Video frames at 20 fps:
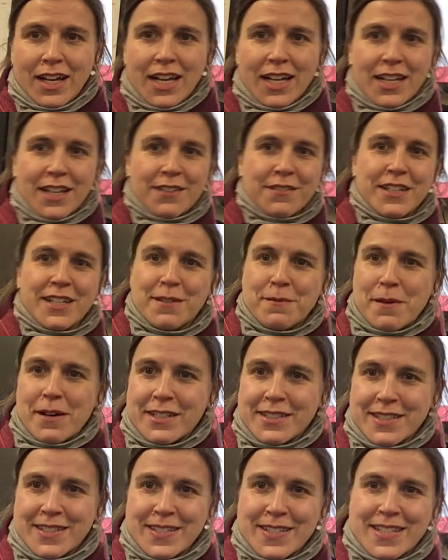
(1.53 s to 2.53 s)
Hello Year
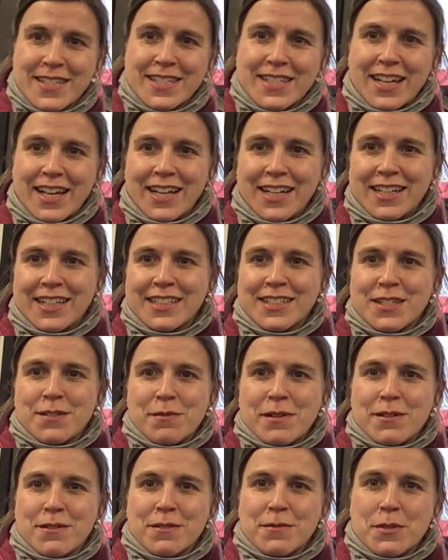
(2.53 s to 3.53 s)
Ones and
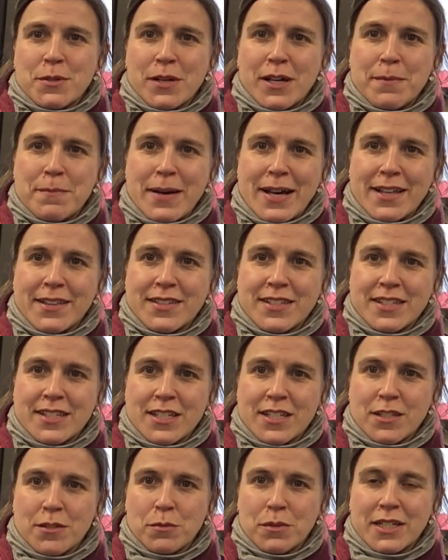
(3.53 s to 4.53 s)
welcome to our maths
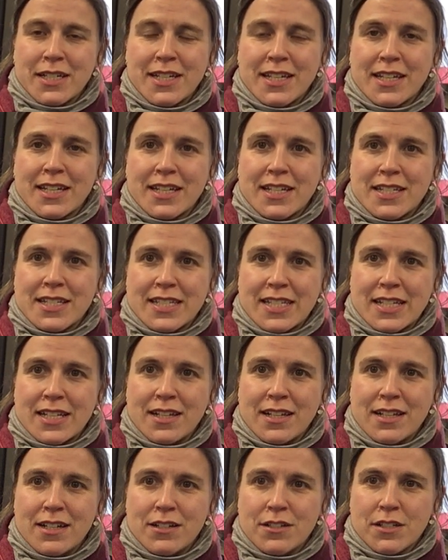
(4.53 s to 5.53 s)
this week. It's the
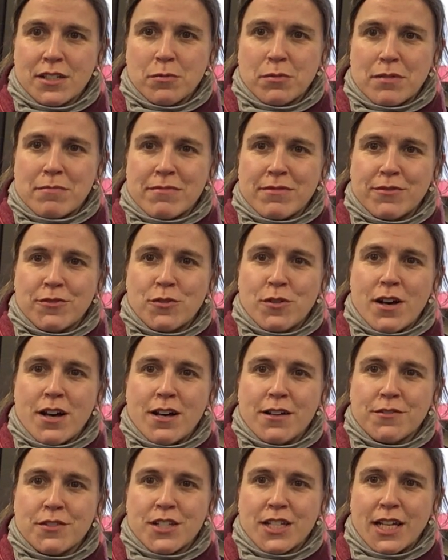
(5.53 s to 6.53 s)
last week before
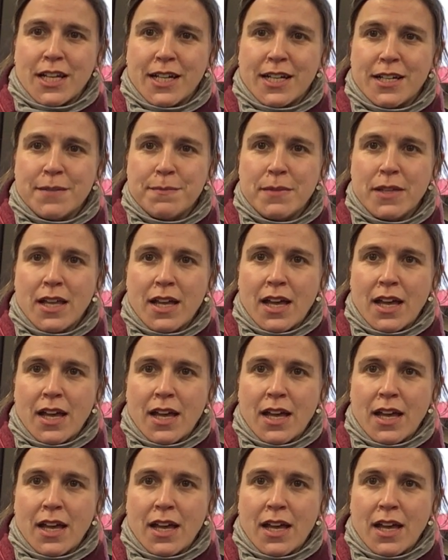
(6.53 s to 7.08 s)
half term.